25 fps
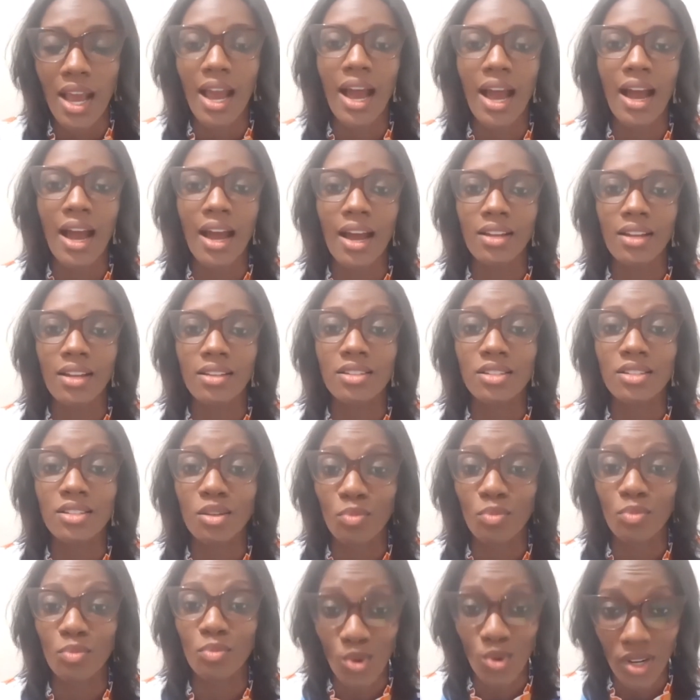And
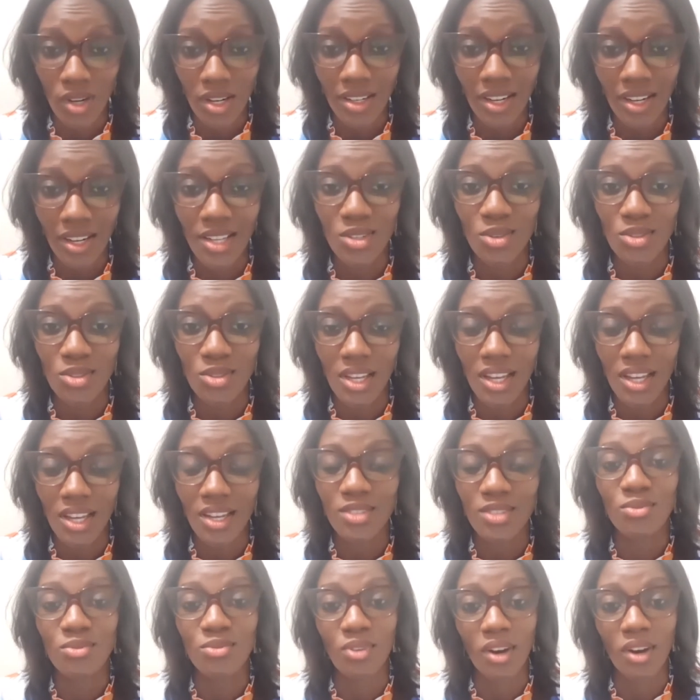support, as you said,
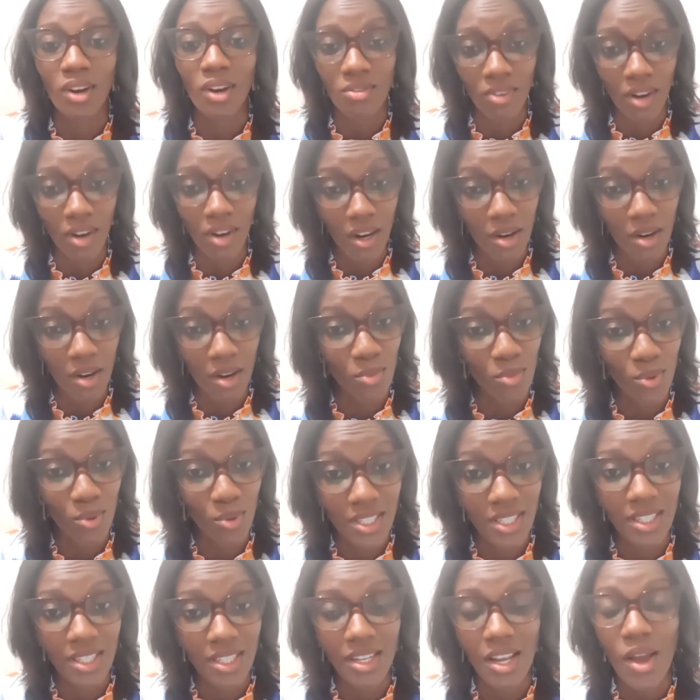is very, very
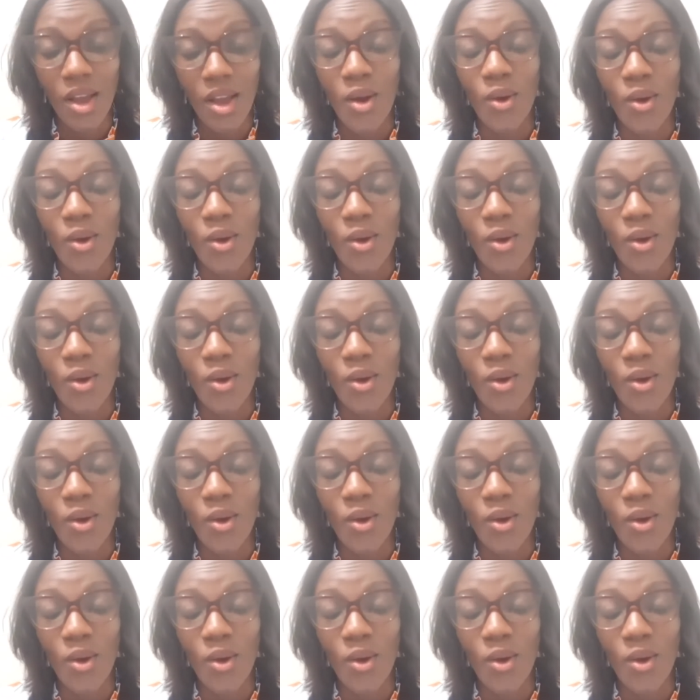important.